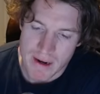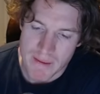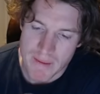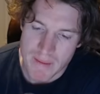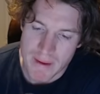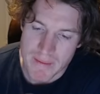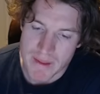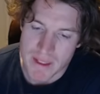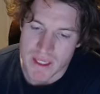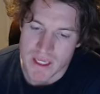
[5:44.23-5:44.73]
but
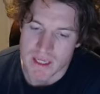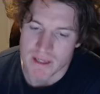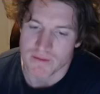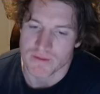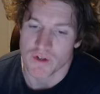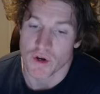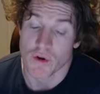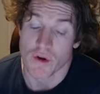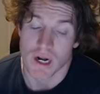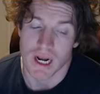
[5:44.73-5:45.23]
maybe the
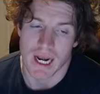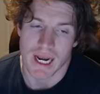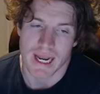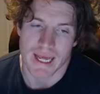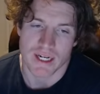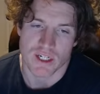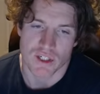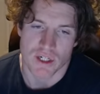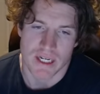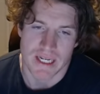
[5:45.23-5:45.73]
total
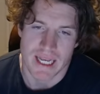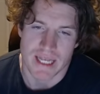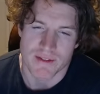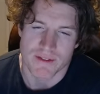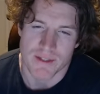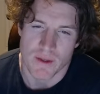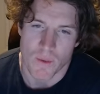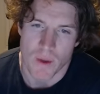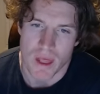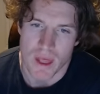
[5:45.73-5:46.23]
election against
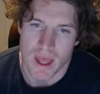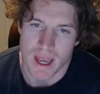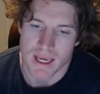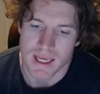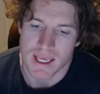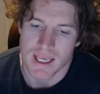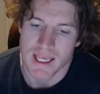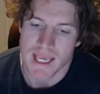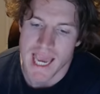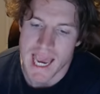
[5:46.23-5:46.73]
someone like
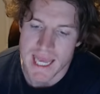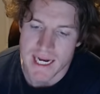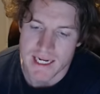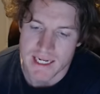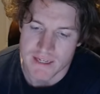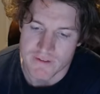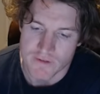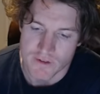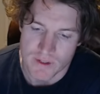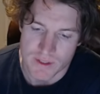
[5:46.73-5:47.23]

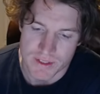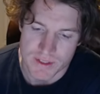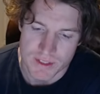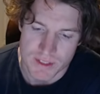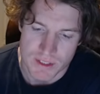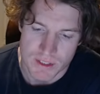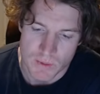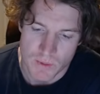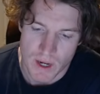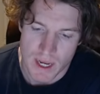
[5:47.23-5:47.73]
Kennedy, for
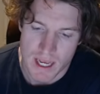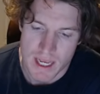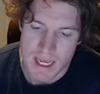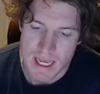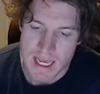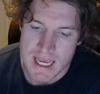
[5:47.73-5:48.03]
instance, where